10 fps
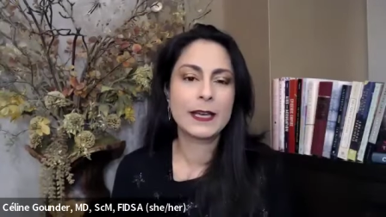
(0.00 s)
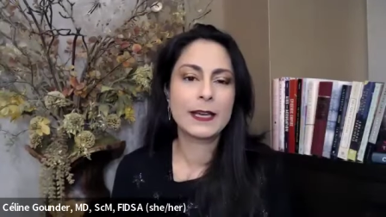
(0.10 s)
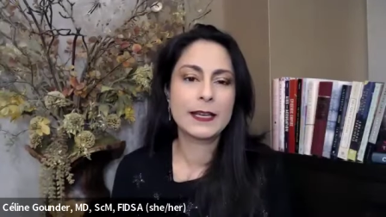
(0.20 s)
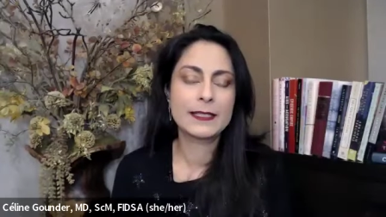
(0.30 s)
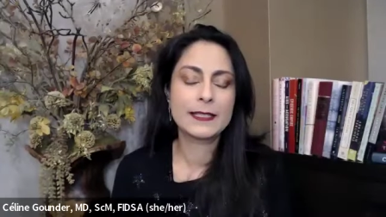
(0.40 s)

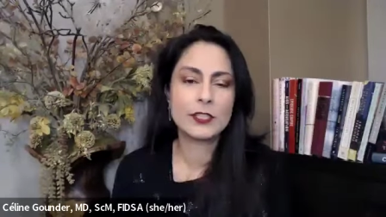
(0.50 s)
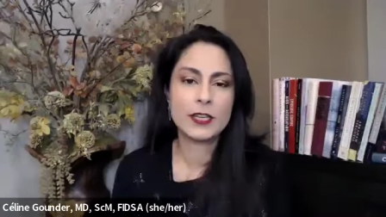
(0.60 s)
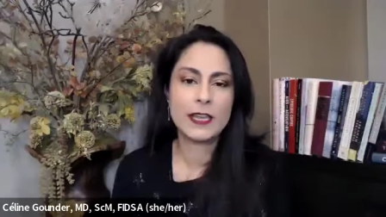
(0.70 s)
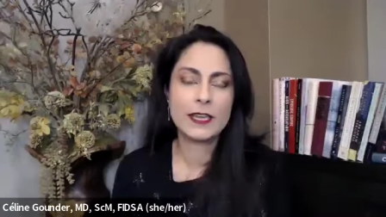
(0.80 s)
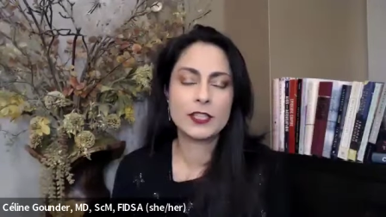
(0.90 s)
uh, his
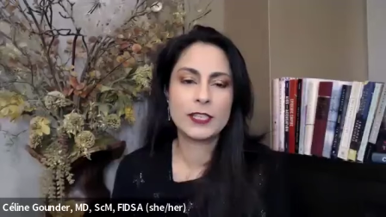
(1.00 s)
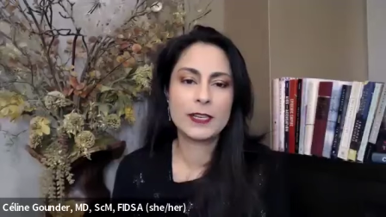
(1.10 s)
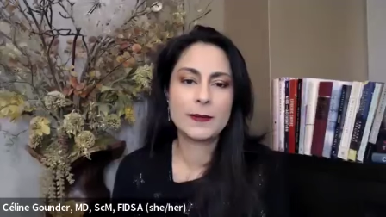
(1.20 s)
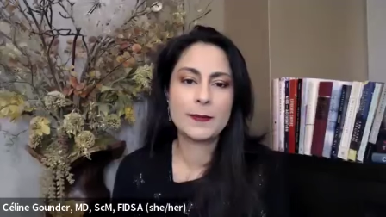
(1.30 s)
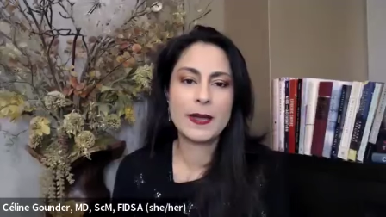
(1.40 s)

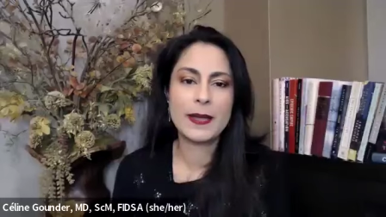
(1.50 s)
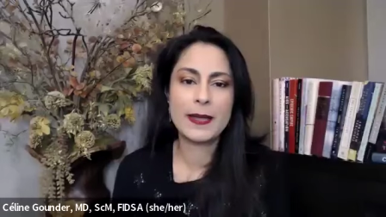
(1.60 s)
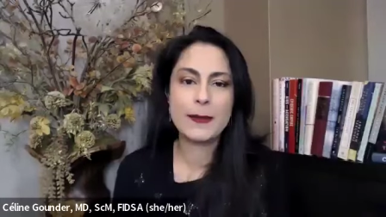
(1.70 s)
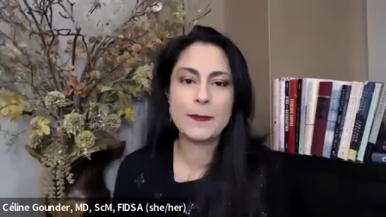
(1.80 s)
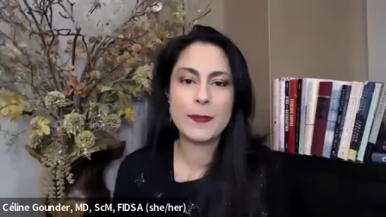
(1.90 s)
education.
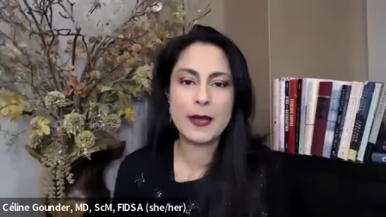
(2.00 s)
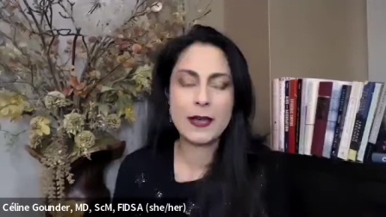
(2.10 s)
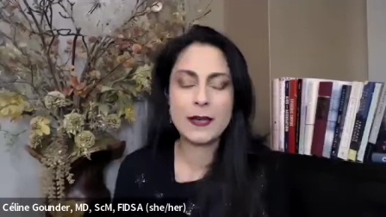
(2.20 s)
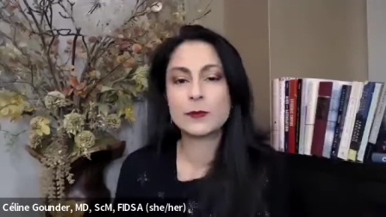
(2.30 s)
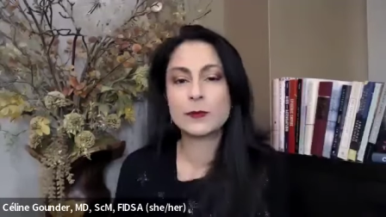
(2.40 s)
My
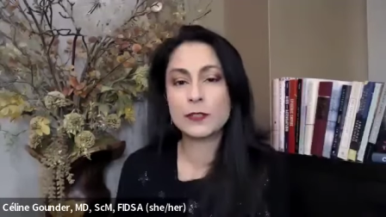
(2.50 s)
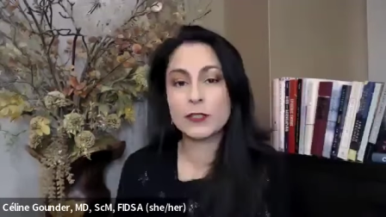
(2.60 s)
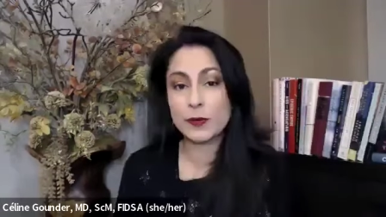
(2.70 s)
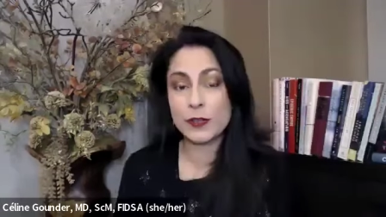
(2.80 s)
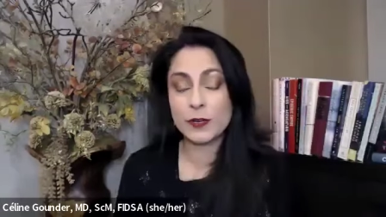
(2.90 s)
mom's
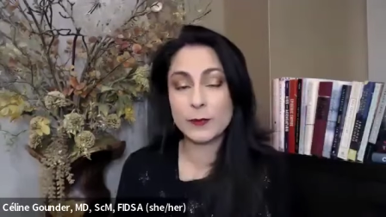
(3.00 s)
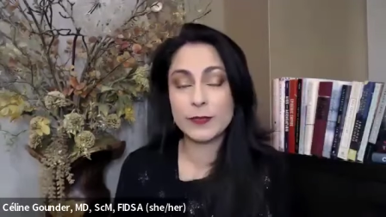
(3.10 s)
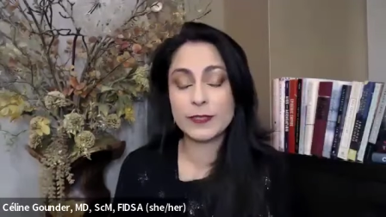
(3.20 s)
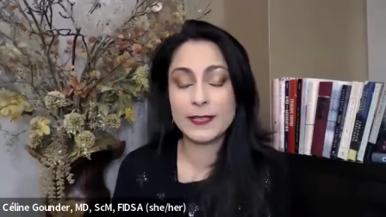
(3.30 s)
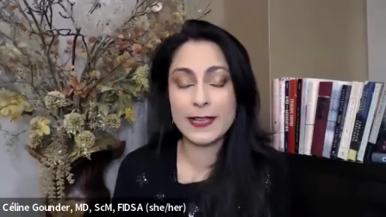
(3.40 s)
oldest brother
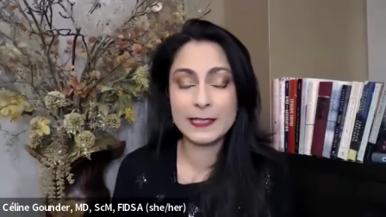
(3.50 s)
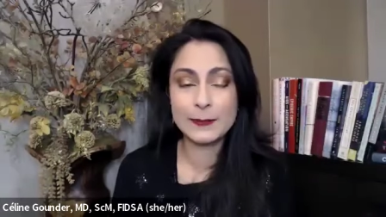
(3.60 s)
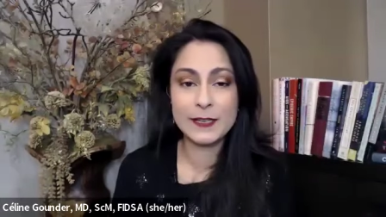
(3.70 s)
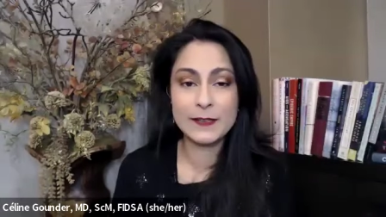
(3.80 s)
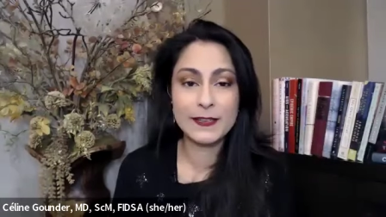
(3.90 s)
was a
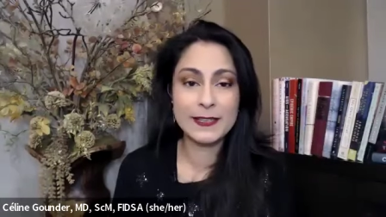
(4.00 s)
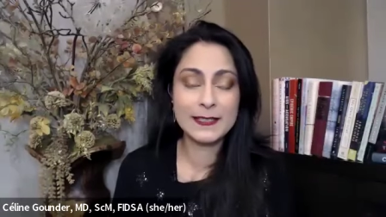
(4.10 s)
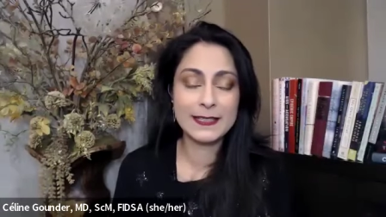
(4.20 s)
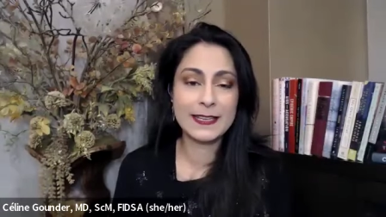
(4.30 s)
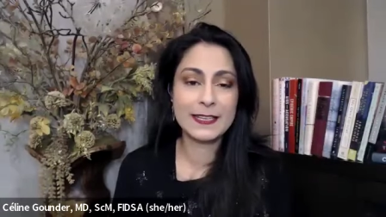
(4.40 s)
classmate of
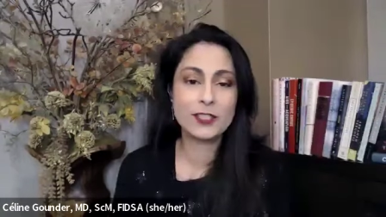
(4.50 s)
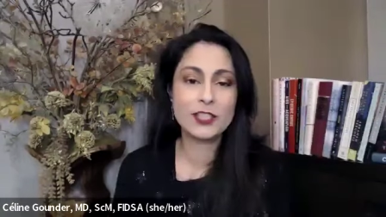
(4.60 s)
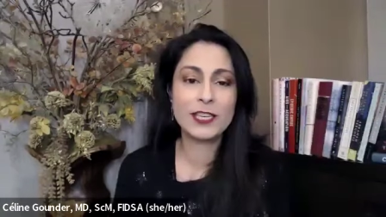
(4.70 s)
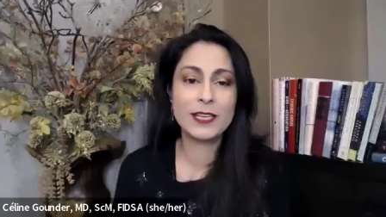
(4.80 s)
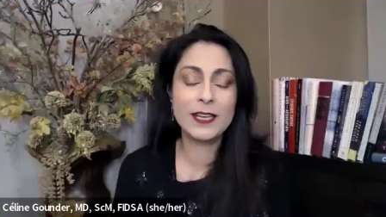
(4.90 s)
his, and
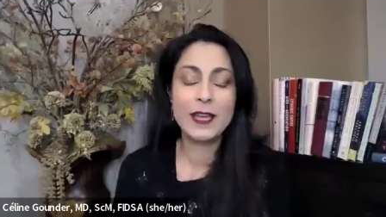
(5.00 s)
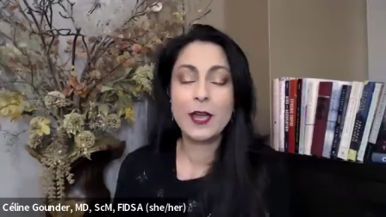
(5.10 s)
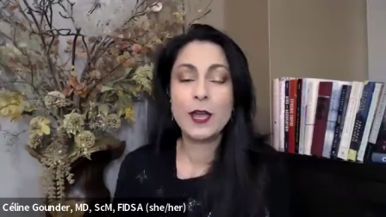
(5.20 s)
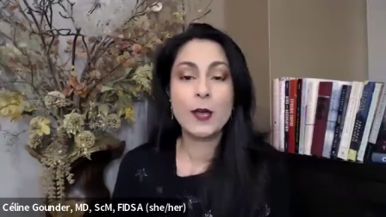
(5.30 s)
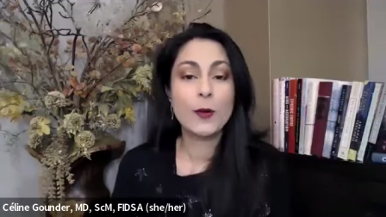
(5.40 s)
she
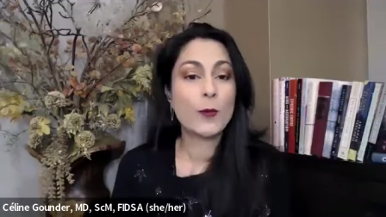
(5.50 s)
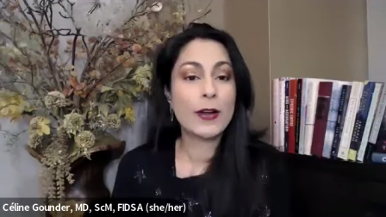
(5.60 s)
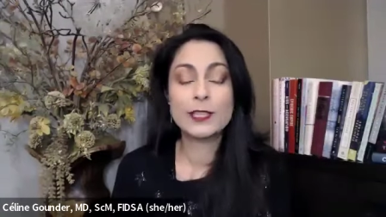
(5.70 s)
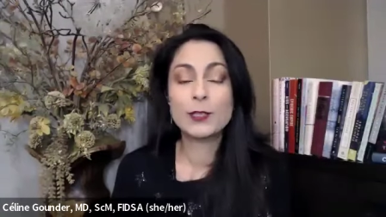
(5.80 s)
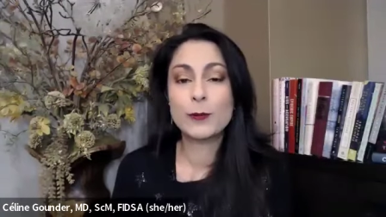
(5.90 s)

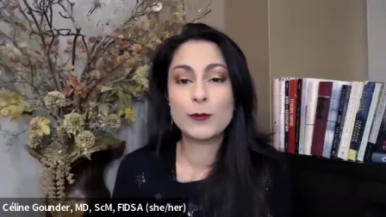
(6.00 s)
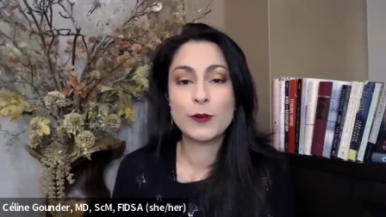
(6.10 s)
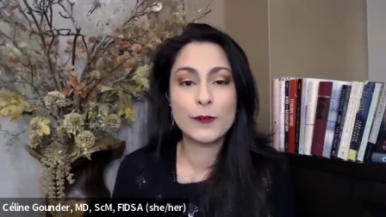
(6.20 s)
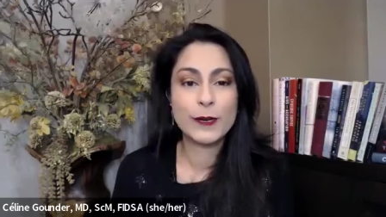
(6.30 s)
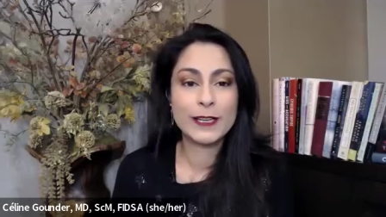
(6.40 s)
wanted to
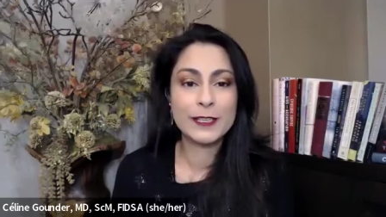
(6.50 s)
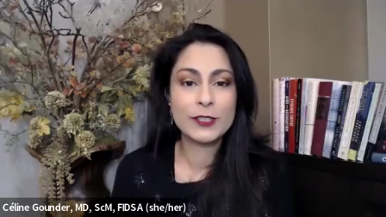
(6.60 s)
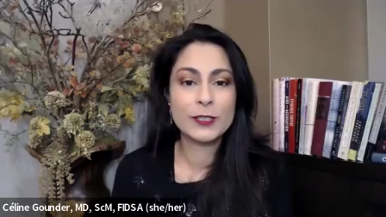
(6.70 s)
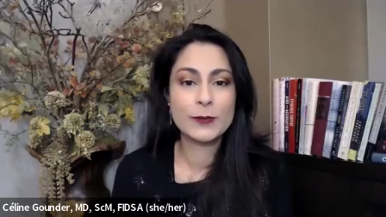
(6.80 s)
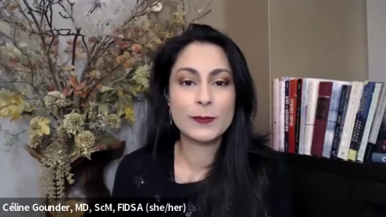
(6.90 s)
improve her English,
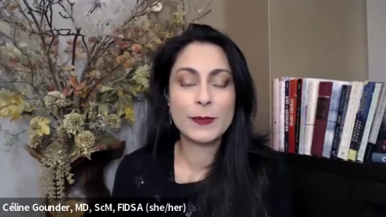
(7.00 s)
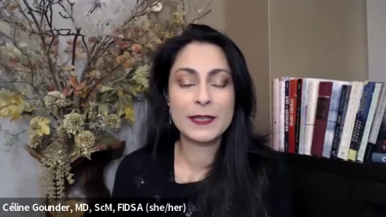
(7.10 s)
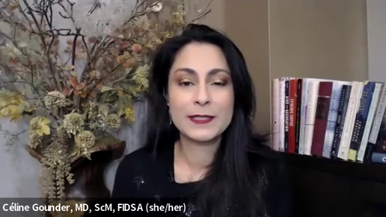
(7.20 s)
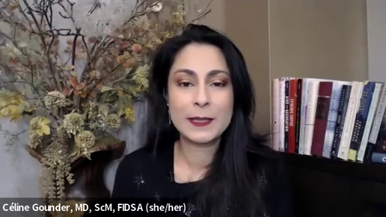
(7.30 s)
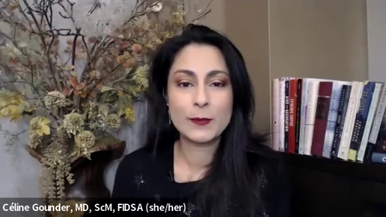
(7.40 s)
so
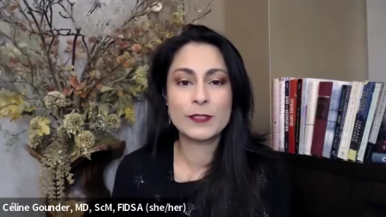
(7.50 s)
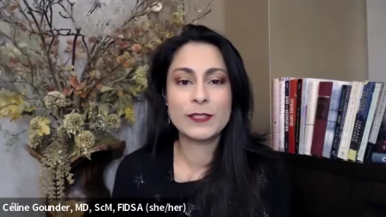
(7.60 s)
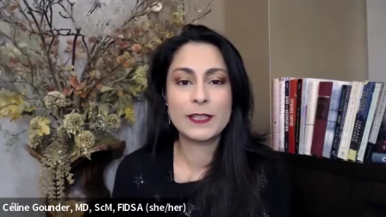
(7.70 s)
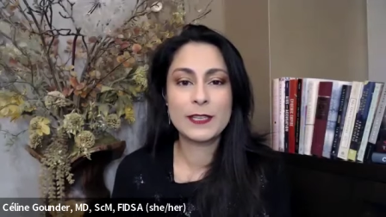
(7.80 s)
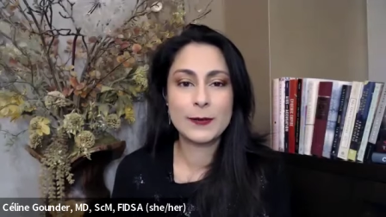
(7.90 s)
spent summers
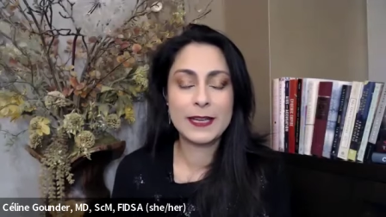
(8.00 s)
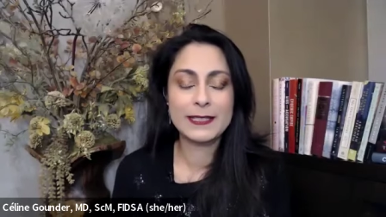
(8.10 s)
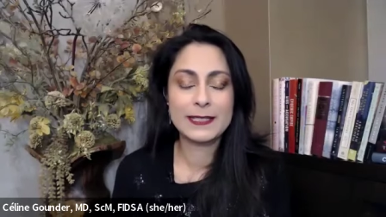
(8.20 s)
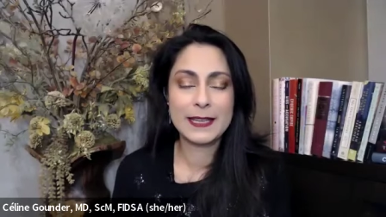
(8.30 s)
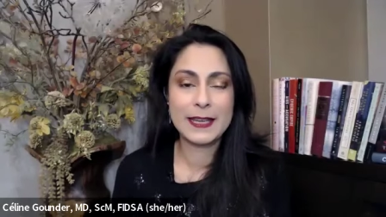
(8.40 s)
in the
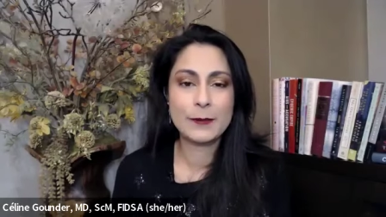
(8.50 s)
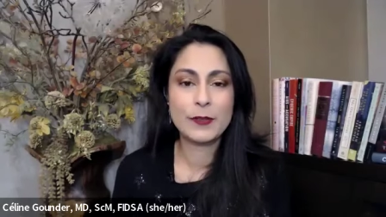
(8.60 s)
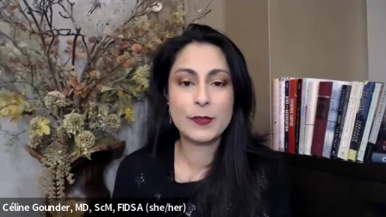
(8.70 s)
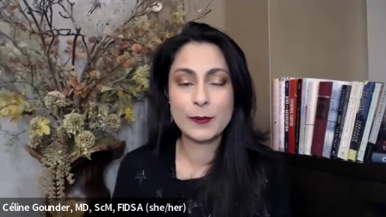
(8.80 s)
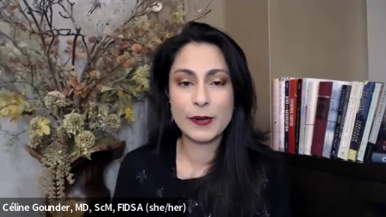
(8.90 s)
US uh,
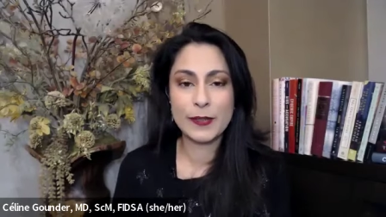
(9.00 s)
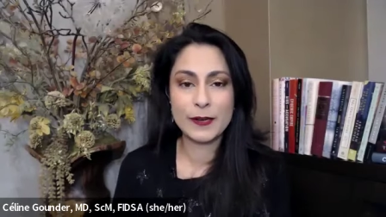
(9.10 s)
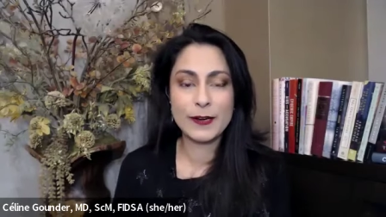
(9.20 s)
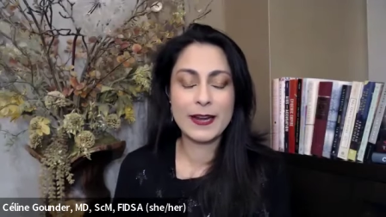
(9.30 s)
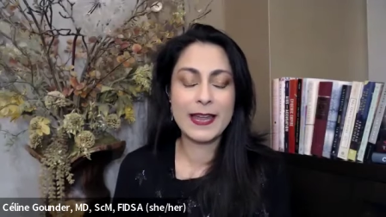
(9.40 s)
with her brother.